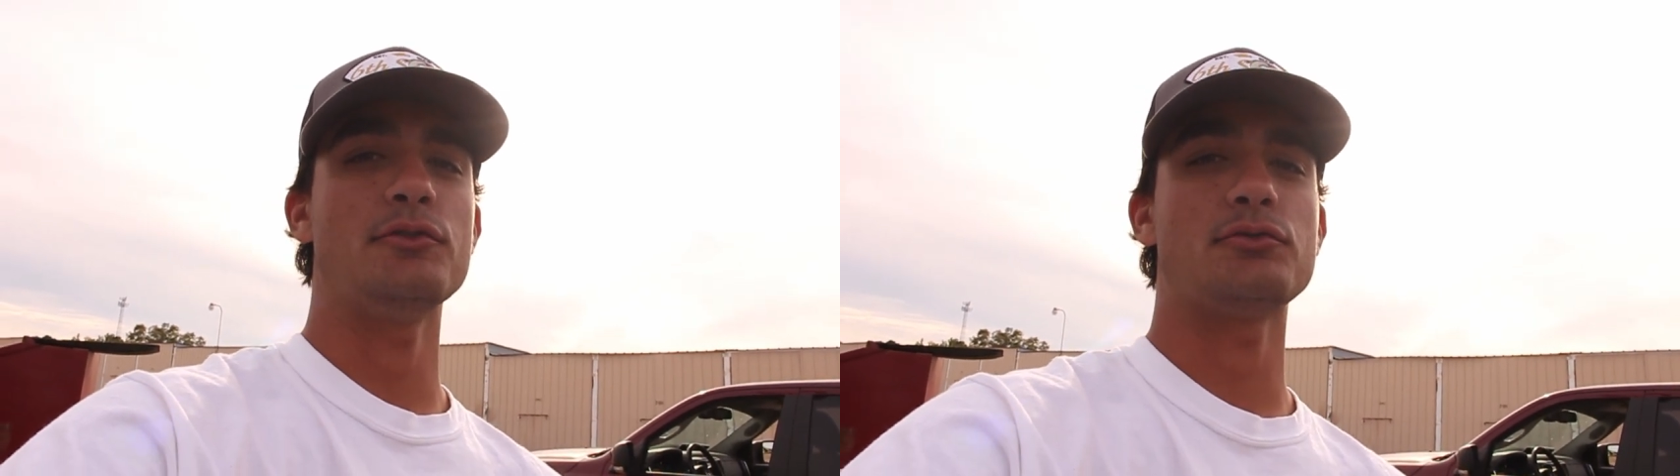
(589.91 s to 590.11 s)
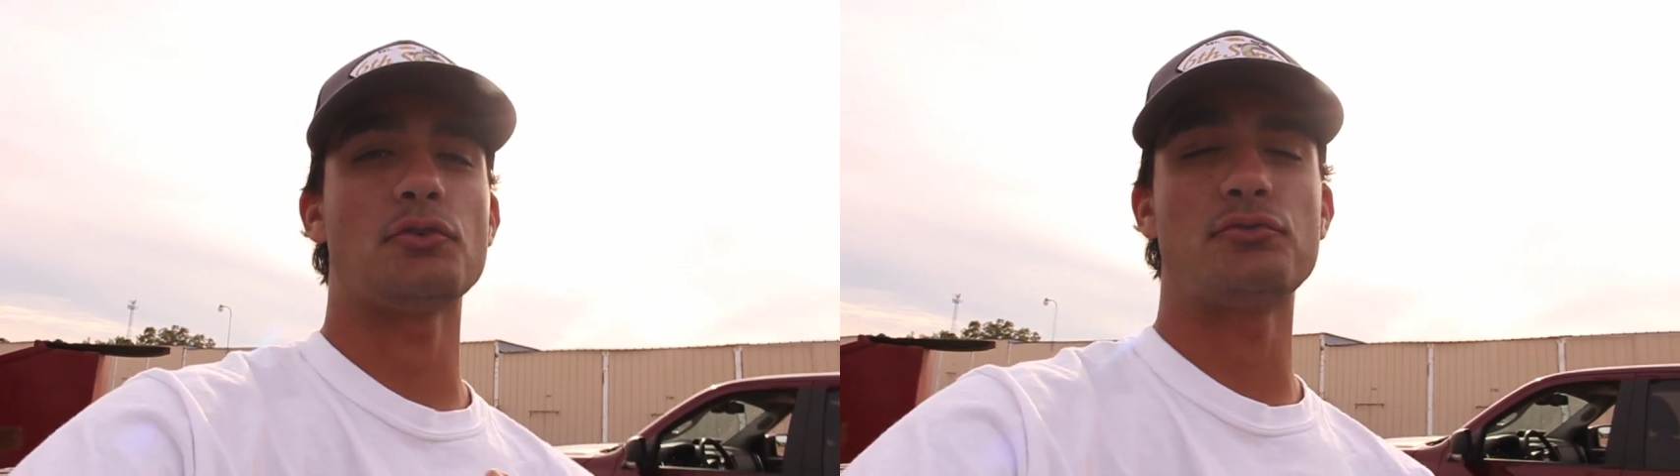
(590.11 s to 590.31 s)

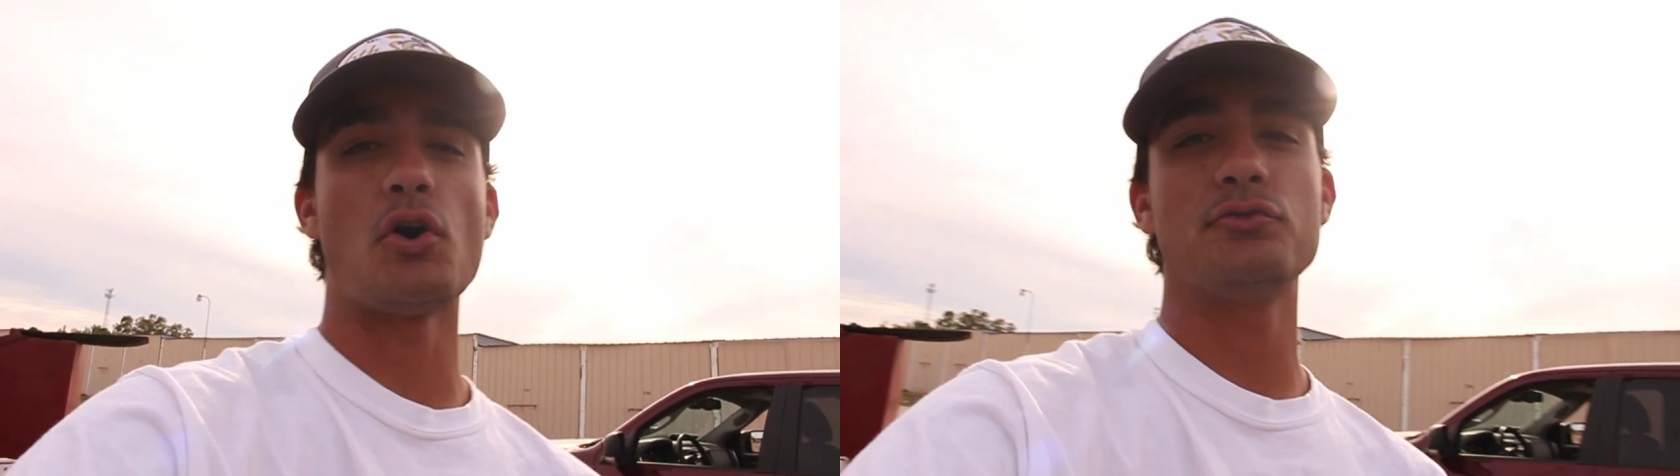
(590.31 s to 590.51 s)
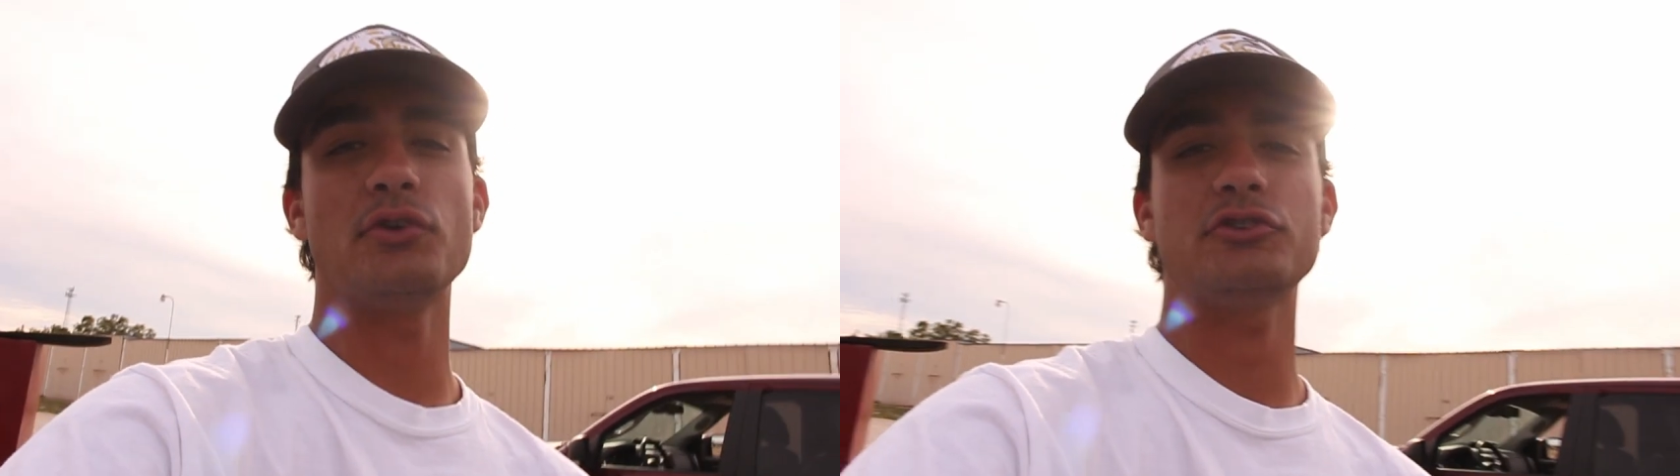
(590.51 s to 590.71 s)
for
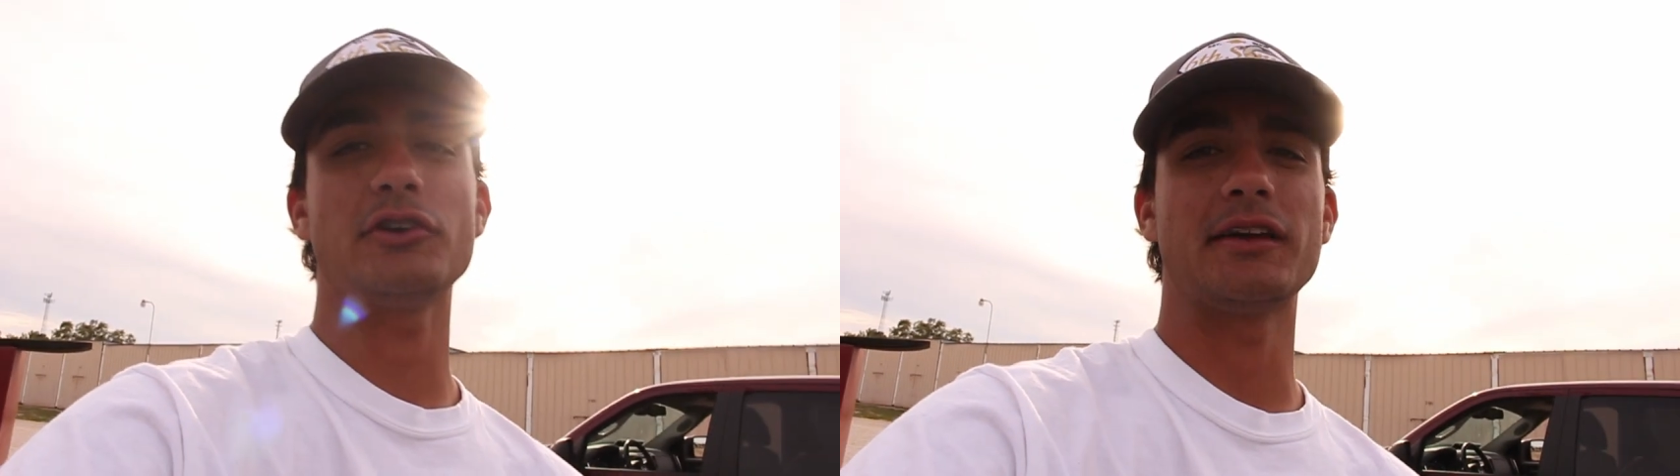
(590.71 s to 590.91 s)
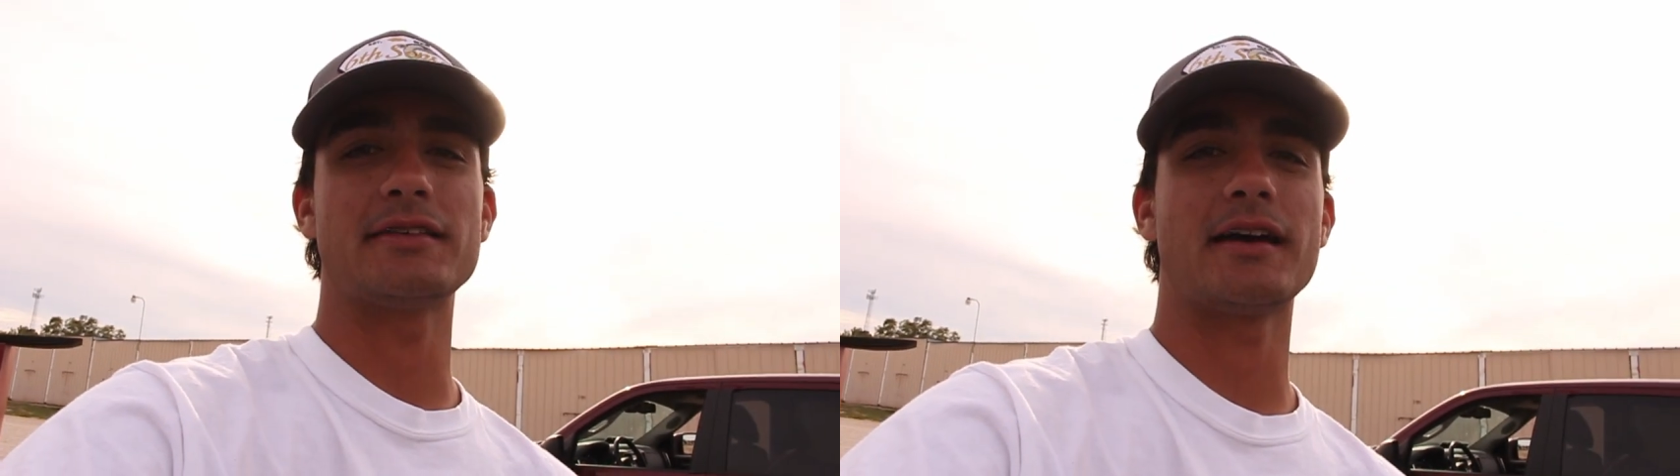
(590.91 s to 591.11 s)
fall
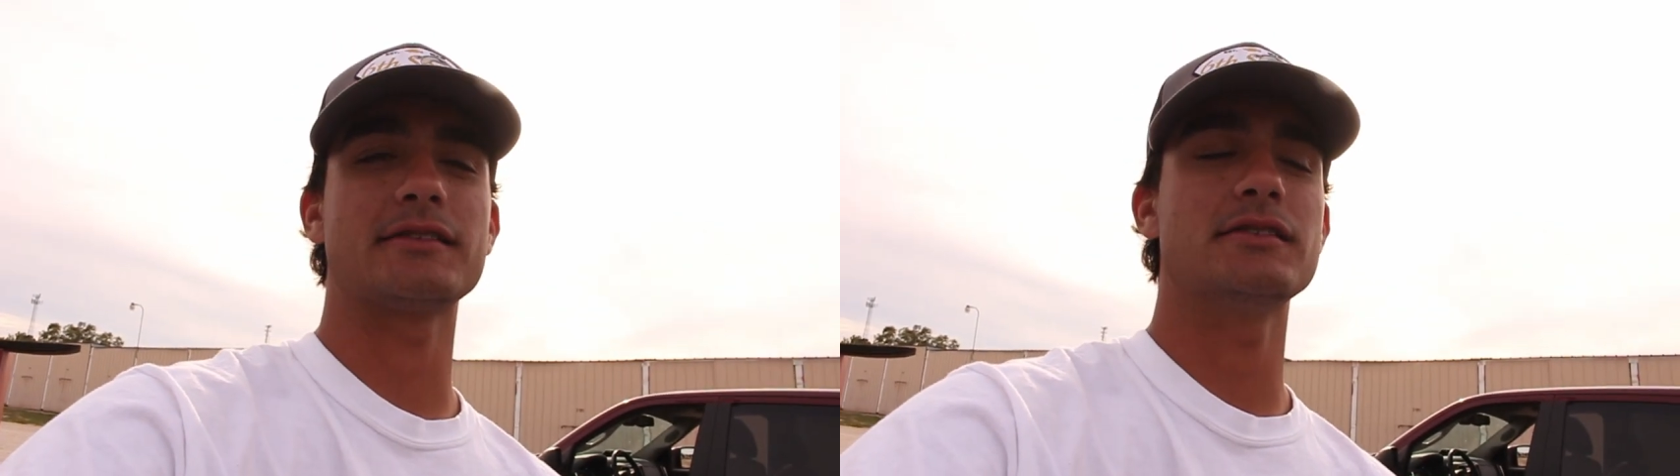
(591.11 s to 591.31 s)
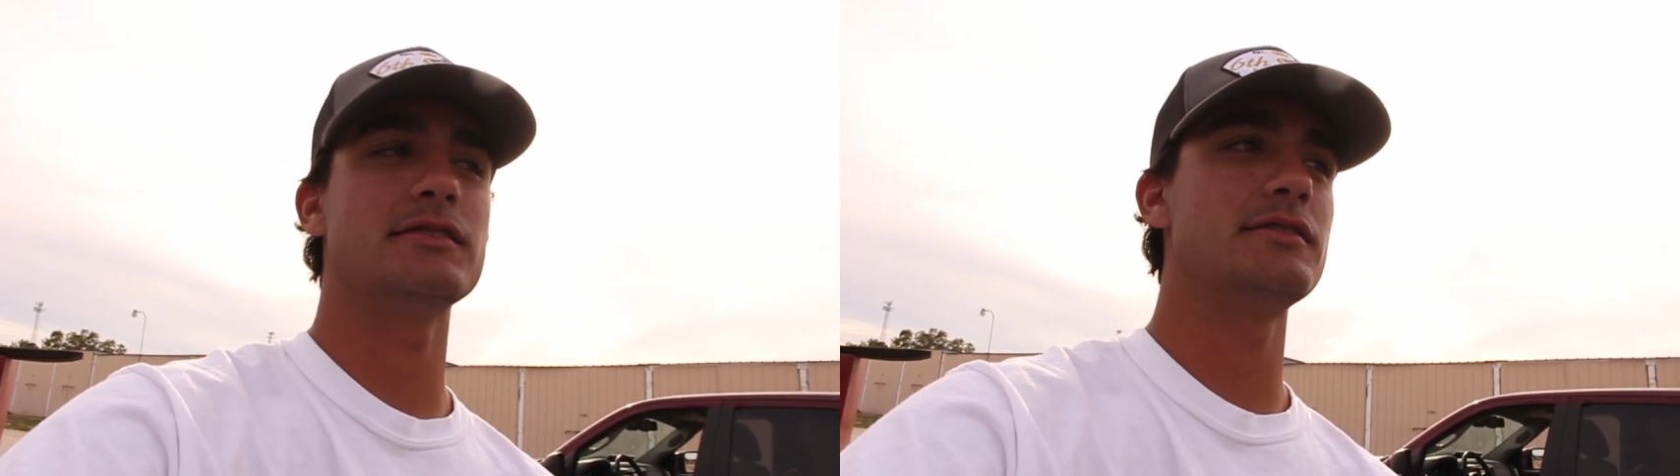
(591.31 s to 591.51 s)
fishing in
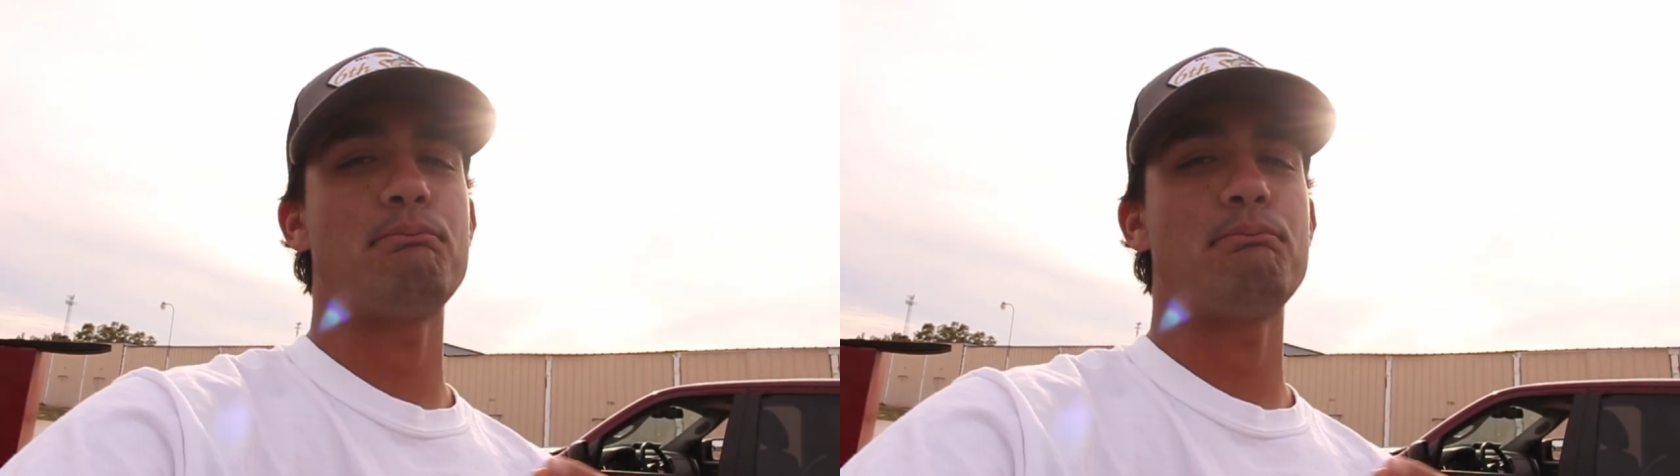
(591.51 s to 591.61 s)
Texas.